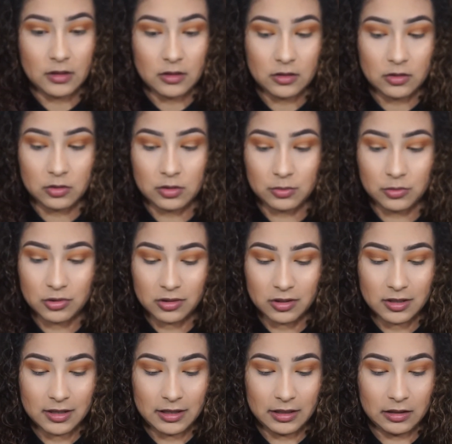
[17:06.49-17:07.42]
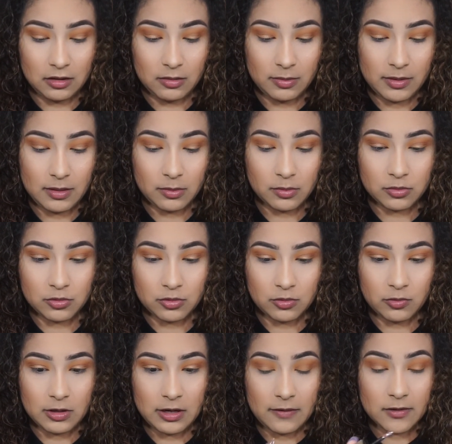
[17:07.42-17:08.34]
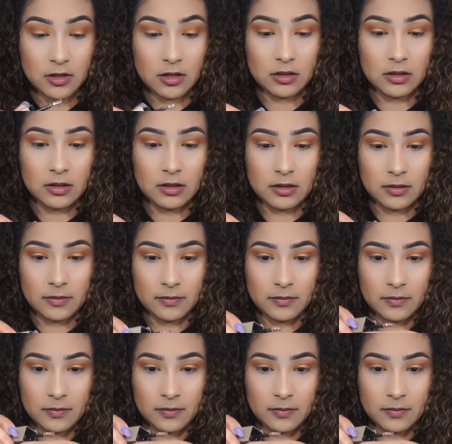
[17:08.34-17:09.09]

So I'm just going to take a little bit. Whatever's on the